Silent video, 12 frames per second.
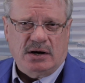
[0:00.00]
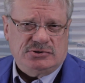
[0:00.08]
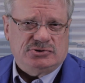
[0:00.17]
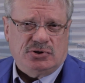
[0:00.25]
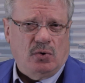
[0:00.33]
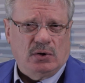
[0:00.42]

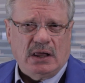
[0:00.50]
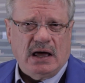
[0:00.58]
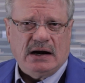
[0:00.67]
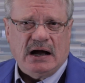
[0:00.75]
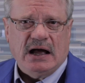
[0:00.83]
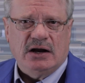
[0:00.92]
prices go a
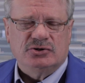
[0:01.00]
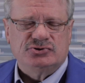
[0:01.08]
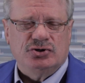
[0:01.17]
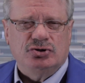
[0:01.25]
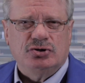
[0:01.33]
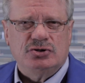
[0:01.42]
lot higher.
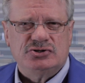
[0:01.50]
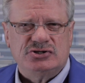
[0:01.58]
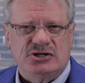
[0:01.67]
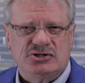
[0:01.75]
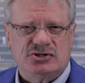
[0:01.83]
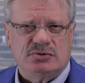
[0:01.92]
So you could
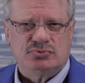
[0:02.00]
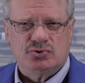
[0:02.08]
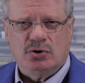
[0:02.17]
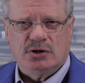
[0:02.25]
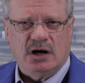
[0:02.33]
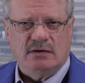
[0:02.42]
see some
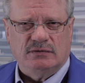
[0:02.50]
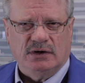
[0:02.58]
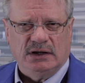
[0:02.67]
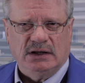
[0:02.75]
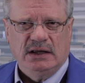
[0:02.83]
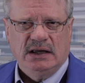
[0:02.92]
short
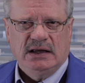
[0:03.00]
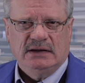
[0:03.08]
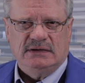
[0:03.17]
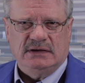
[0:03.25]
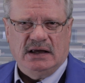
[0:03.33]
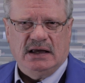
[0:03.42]
covering
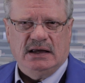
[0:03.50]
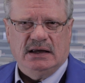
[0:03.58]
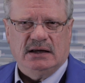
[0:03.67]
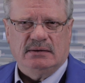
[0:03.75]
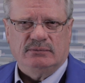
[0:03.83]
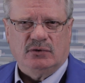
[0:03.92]

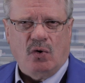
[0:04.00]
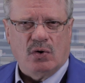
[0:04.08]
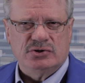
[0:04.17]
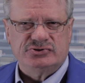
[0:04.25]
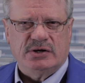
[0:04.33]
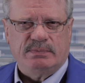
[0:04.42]
today. Um,
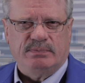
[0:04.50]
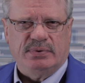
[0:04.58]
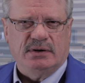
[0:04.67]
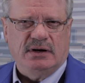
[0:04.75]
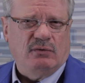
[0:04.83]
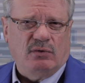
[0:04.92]
corn's up
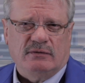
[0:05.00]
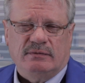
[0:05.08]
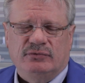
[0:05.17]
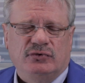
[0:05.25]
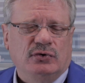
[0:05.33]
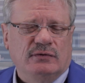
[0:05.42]
uh, anywhere
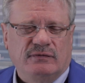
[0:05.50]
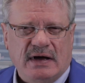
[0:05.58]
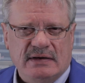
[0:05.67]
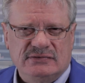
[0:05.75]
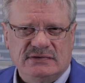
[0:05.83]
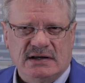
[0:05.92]
from 2 to
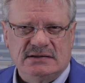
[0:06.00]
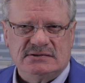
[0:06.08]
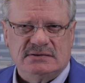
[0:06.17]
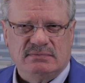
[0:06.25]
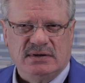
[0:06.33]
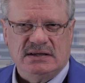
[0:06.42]
5
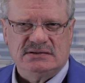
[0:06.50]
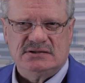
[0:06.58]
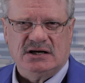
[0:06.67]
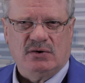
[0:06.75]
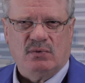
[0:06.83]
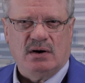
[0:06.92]
cents and beans
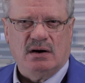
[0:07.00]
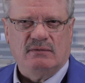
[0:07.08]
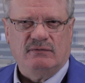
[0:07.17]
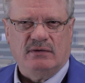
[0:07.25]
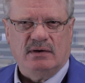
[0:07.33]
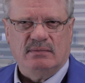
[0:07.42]
anywhere
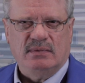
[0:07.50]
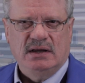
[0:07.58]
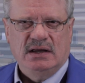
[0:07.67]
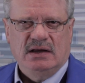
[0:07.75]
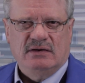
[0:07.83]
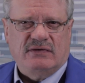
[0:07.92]
from
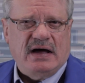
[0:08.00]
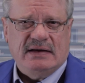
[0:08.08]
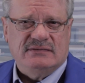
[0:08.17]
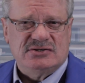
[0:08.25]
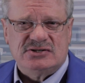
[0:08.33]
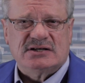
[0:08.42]

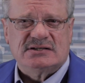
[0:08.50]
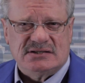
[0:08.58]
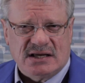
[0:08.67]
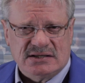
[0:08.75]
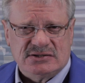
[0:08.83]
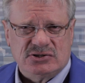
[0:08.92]
5 to 6
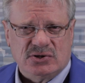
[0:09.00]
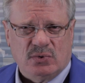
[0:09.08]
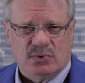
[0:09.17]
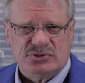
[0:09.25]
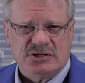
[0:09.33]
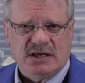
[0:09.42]
cents. So
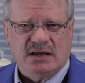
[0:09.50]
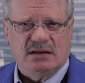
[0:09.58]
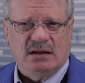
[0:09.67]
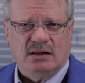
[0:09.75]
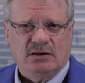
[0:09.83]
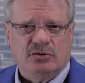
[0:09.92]
we're seeing
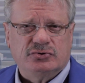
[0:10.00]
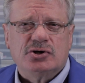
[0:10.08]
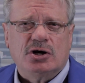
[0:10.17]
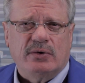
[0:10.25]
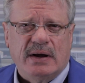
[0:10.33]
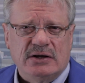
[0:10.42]
a, a little
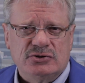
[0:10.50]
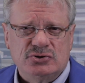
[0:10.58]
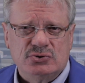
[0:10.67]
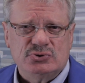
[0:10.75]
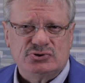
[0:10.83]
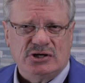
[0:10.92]
turnaround
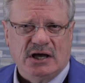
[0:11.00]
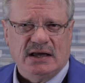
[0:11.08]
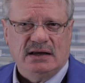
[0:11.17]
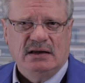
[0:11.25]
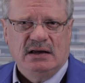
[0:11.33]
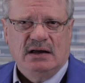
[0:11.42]

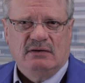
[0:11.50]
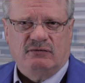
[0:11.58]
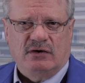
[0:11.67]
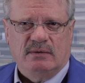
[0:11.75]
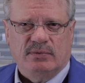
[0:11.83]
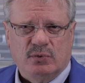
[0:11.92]
Tuesday
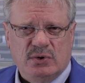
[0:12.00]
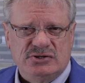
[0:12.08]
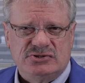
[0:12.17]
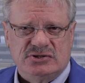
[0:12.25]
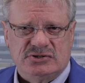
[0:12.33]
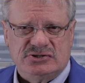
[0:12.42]
from the
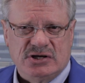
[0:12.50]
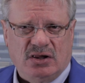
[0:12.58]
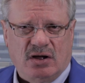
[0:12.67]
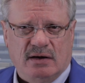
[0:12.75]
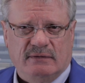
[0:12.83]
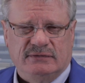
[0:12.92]
recent
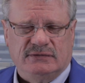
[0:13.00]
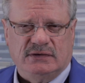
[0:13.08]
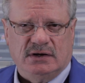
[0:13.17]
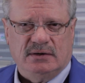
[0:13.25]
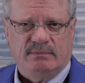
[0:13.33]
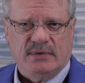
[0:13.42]

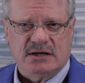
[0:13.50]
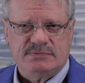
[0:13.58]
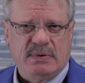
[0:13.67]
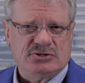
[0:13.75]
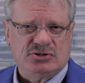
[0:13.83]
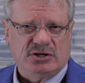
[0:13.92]
sell-offs, uh,
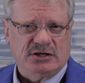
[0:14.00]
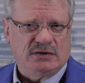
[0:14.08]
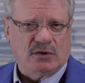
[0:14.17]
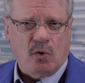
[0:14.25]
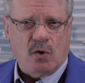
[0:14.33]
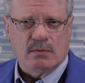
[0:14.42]
especially in
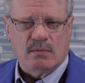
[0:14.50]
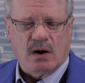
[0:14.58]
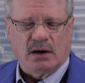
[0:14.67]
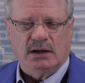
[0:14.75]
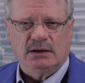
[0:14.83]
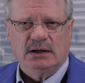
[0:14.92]
the corn
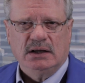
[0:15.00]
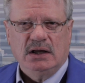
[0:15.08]
market.